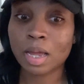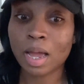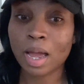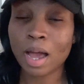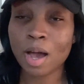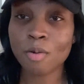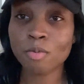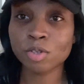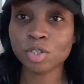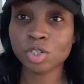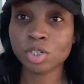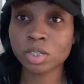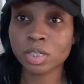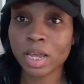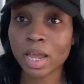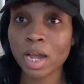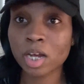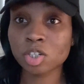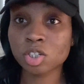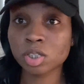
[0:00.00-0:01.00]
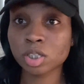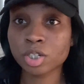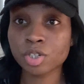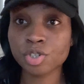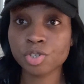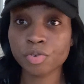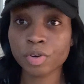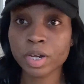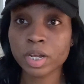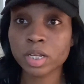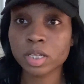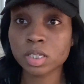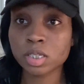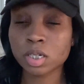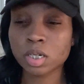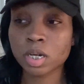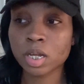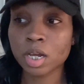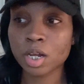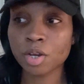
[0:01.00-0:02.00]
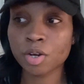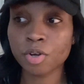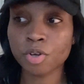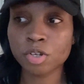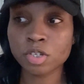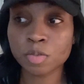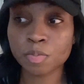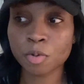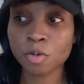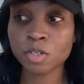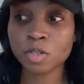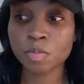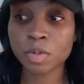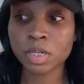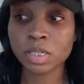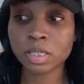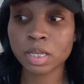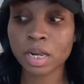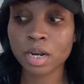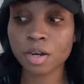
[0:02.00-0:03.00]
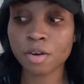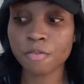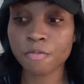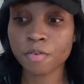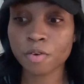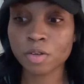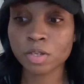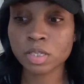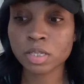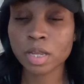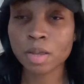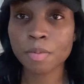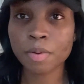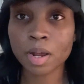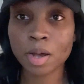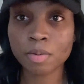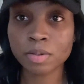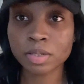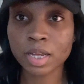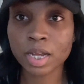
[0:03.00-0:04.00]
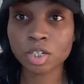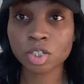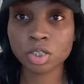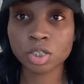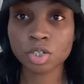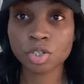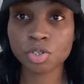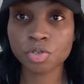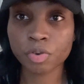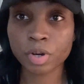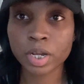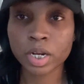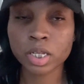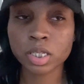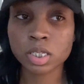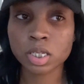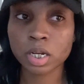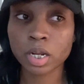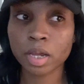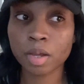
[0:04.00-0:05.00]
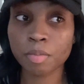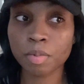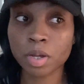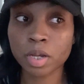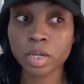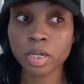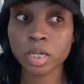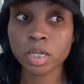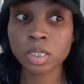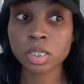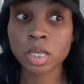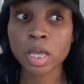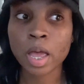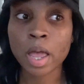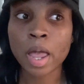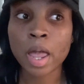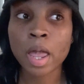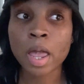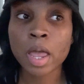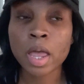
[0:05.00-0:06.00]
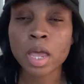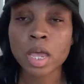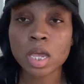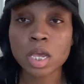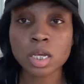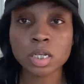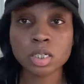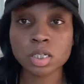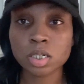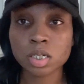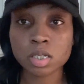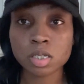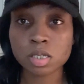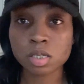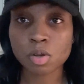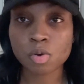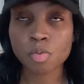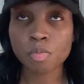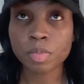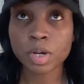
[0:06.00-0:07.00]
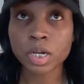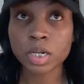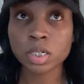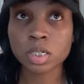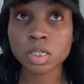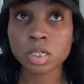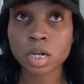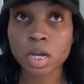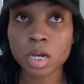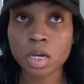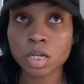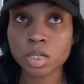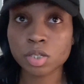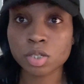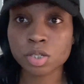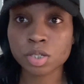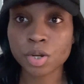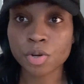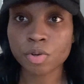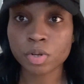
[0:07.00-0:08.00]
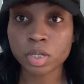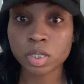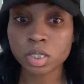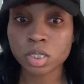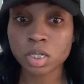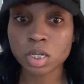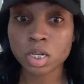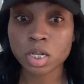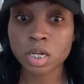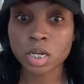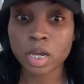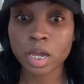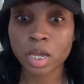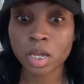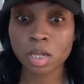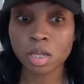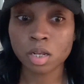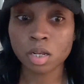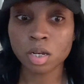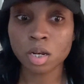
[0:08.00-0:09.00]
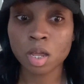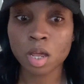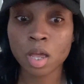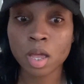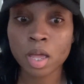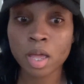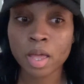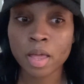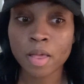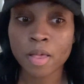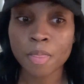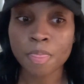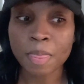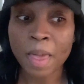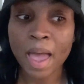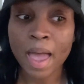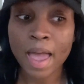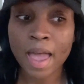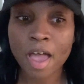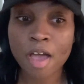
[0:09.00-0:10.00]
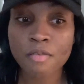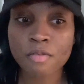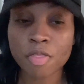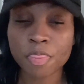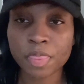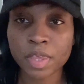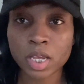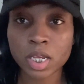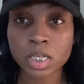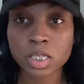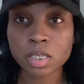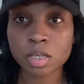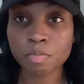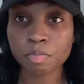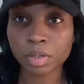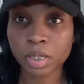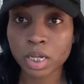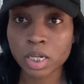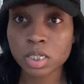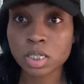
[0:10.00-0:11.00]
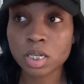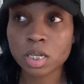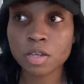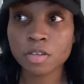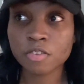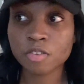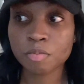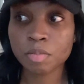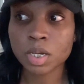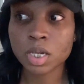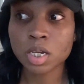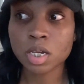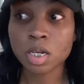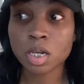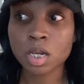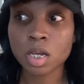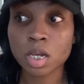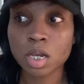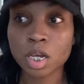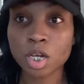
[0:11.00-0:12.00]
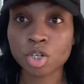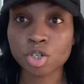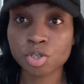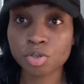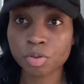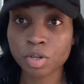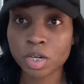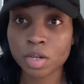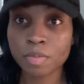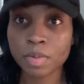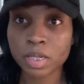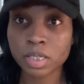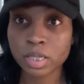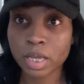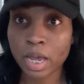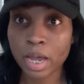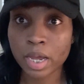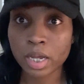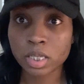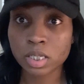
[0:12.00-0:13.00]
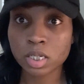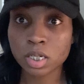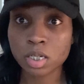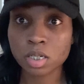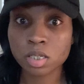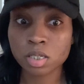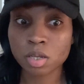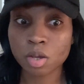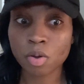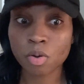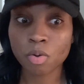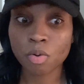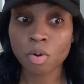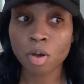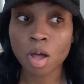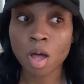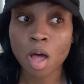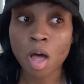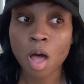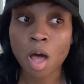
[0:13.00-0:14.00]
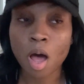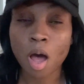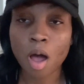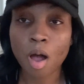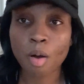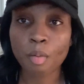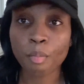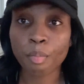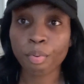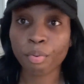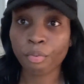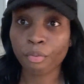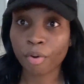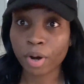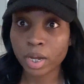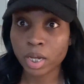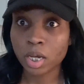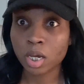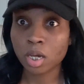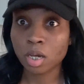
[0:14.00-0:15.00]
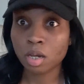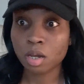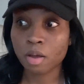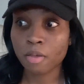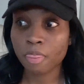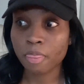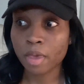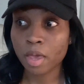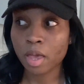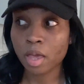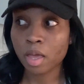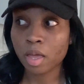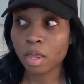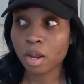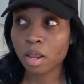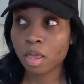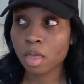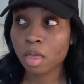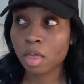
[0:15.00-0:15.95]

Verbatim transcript: I was just actually dreading today. You know, you're supposed to be excited the first day, but I was actually dreading today because it's just so much uncertainty and not having things in place gives me extreme anxiety. So I'm praying that